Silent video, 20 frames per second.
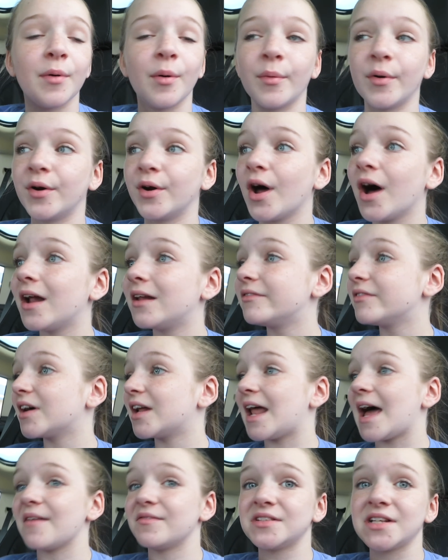but we're not even
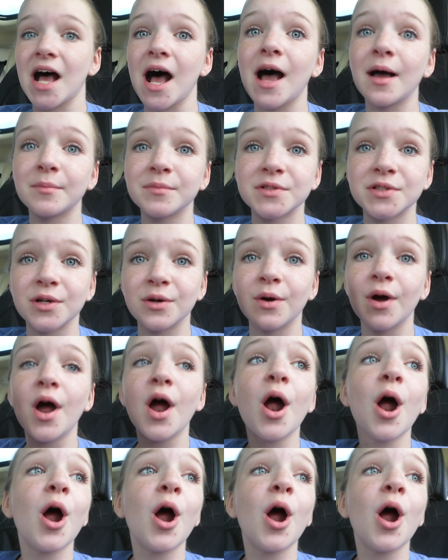going to have time to.